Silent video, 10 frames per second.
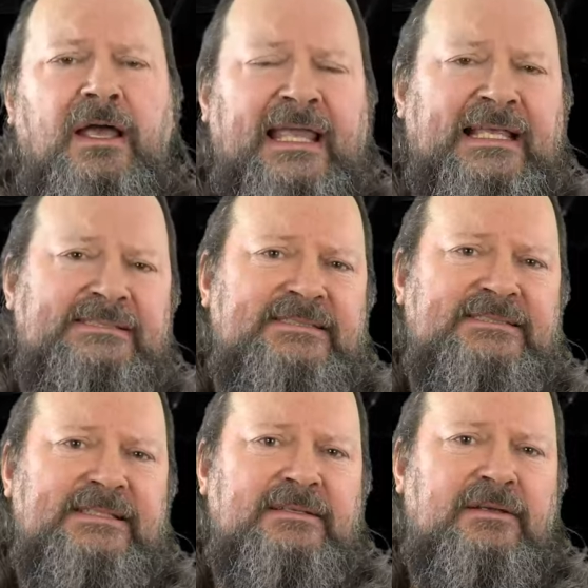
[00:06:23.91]

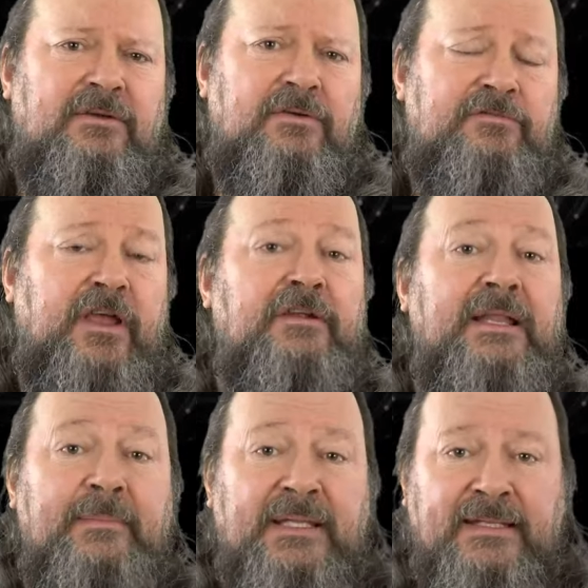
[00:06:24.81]
is very
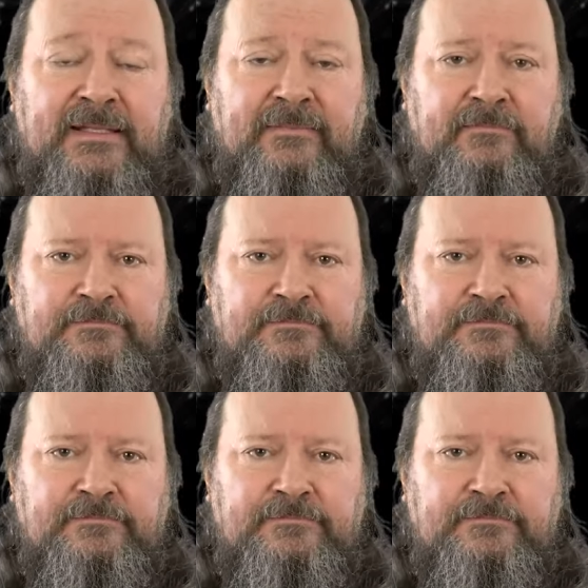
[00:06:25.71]
limited.